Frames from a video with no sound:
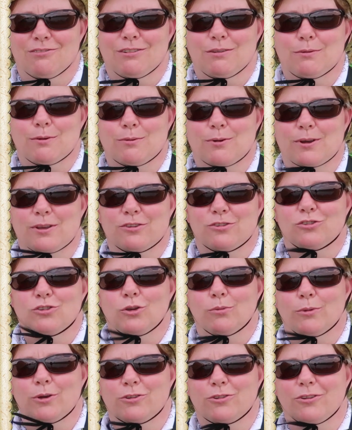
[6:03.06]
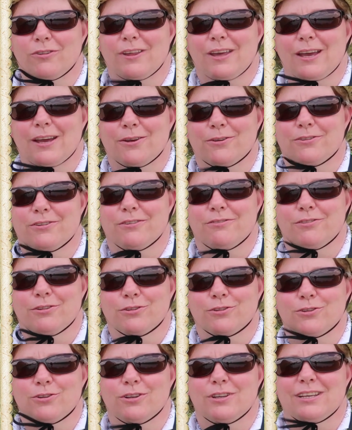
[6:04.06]
We've been working so much on the house, it
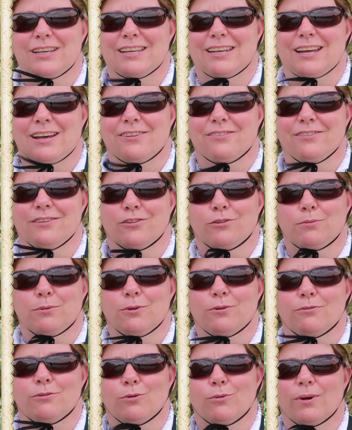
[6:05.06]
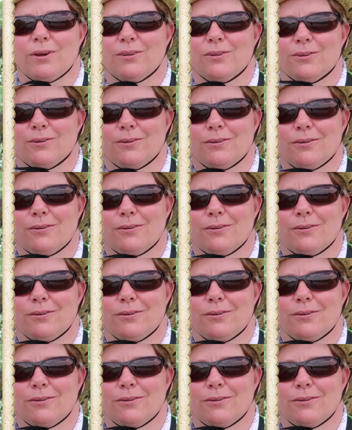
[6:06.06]
feels good to get out in this beautiful weather.